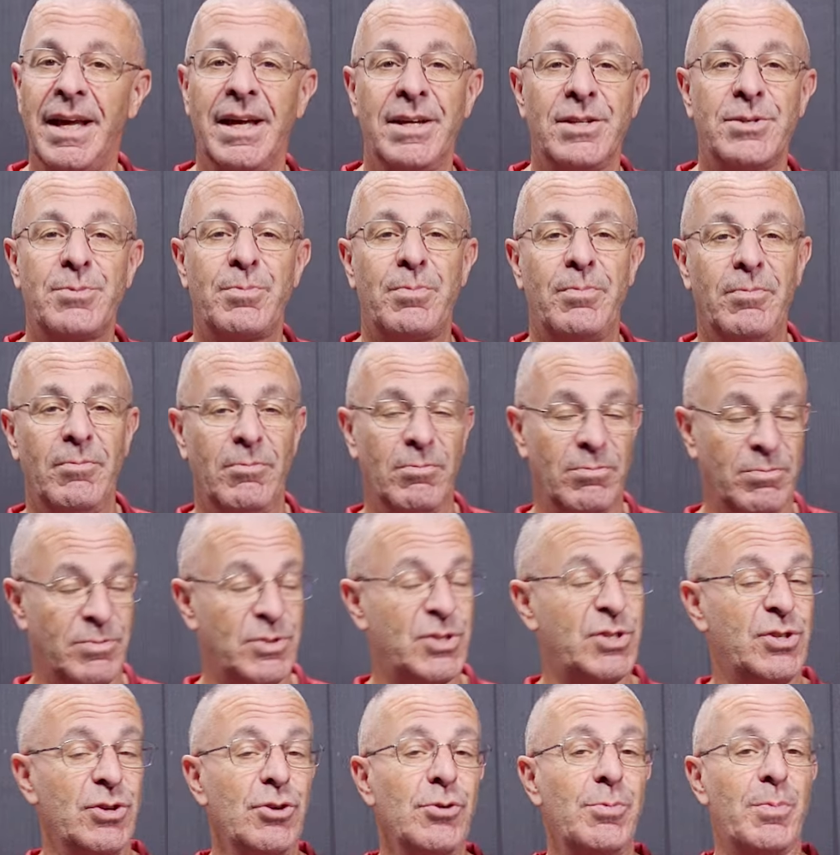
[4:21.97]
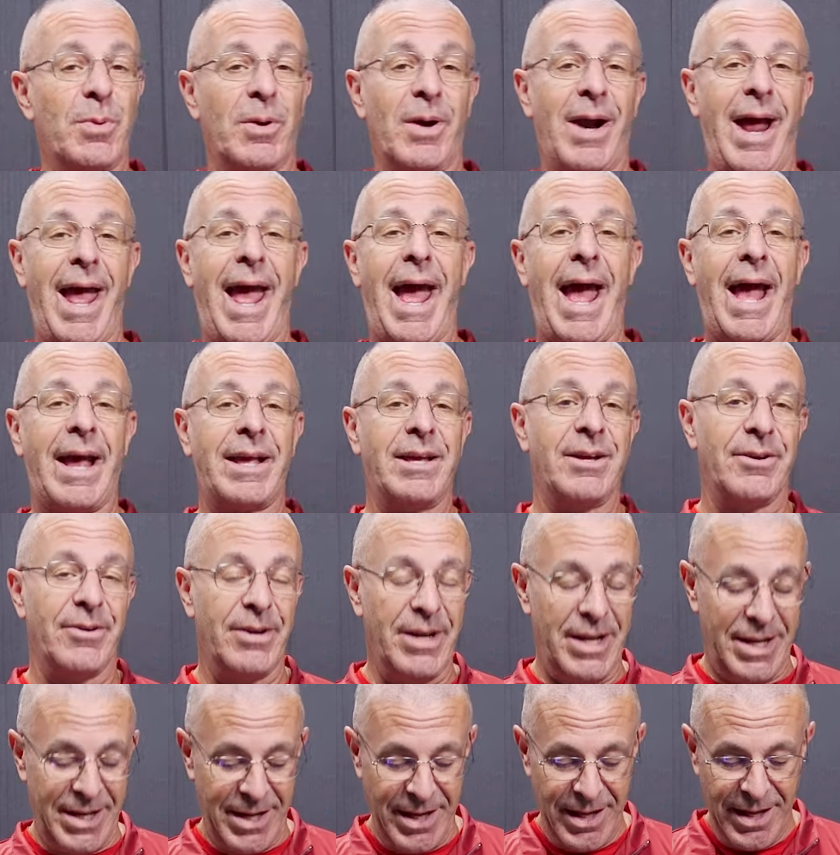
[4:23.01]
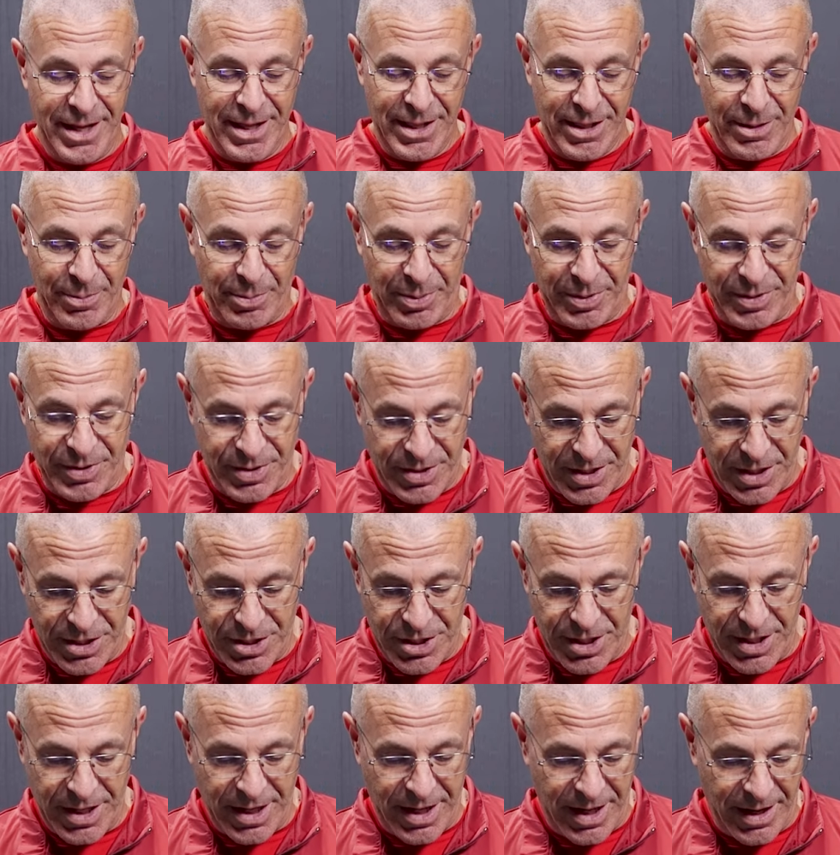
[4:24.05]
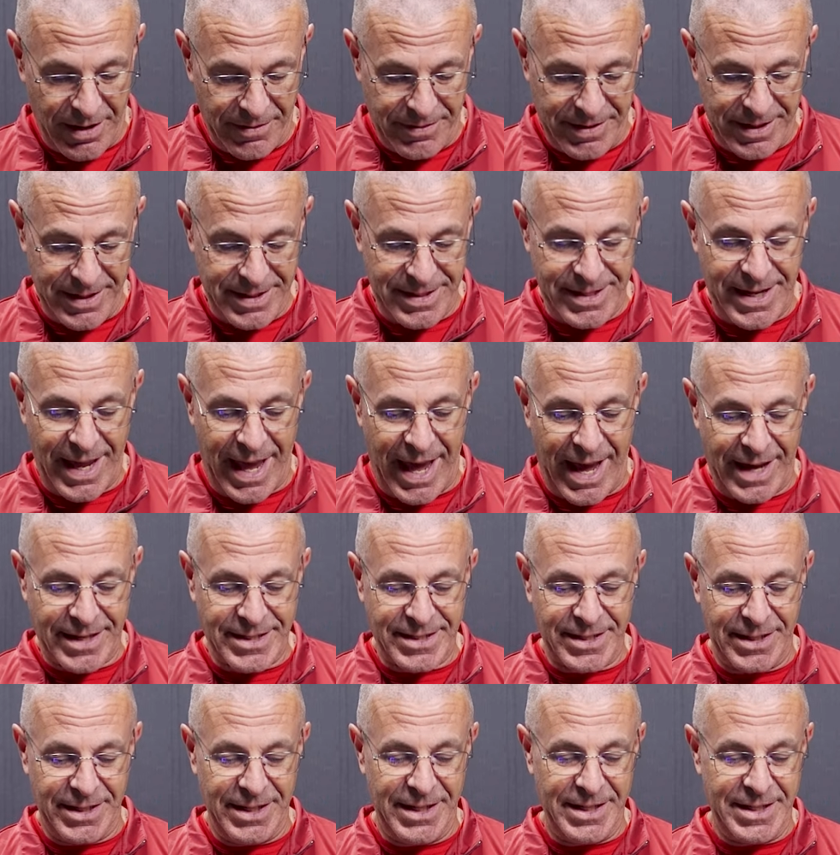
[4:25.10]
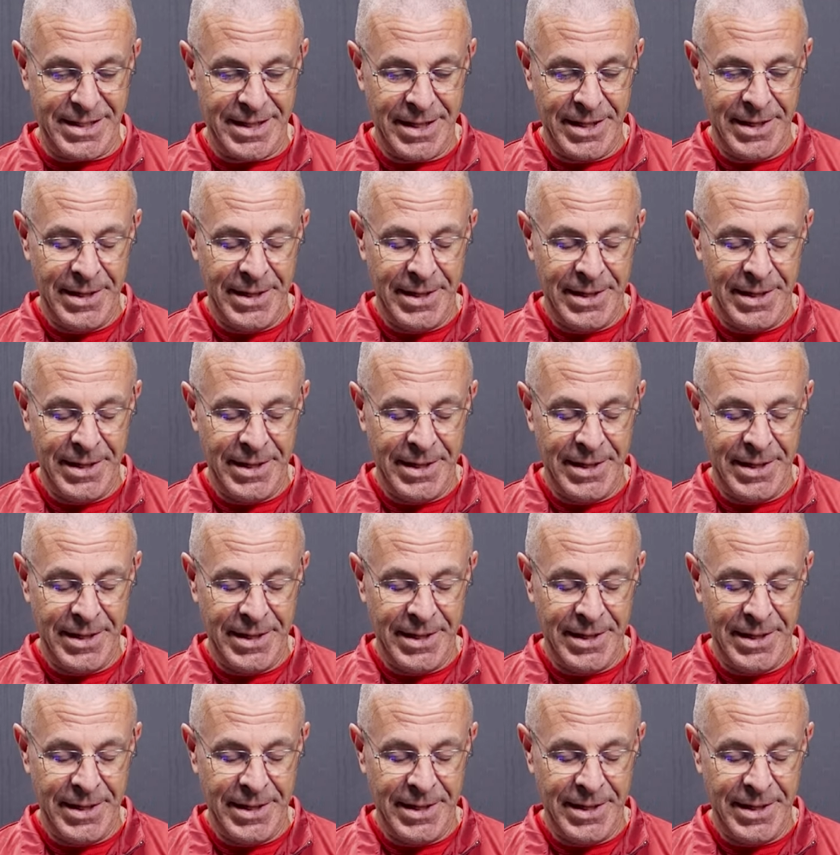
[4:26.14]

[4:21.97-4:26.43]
is super accurate. The precision of it is excellent.